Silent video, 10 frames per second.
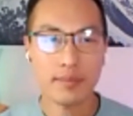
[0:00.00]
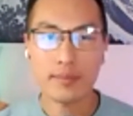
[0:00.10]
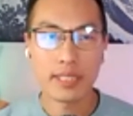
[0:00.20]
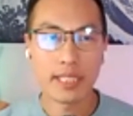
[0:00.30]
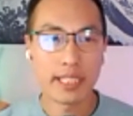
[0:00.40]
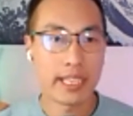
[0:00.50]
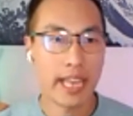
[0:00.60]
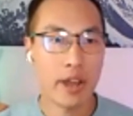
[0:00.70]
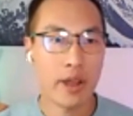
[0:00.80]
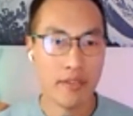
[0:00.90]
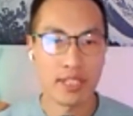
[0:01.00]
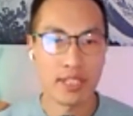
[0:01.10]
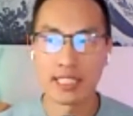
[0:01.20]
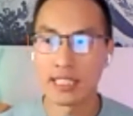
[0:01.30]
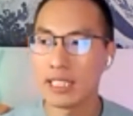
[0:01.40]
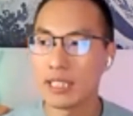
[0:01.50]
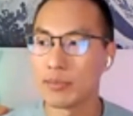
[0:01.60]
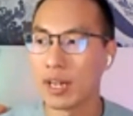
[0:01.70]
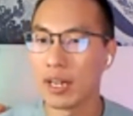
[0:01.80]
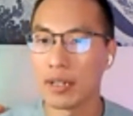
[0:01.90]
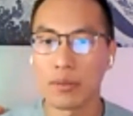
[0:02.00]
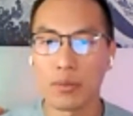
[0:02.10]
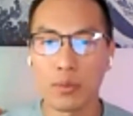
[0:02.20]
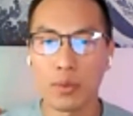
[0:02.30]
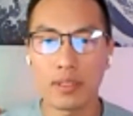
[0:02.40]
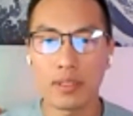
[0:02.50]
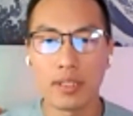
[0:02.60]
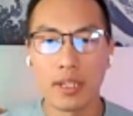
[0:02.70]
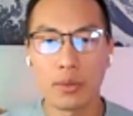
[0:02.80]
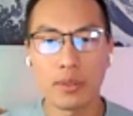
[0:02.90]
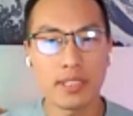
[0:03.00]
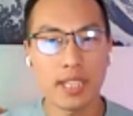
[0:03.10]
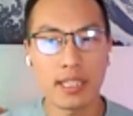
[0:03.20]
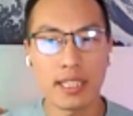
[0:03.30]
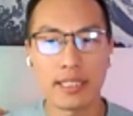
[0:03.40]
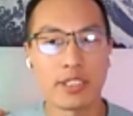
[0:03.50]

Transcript: and then now having a team. What was that like?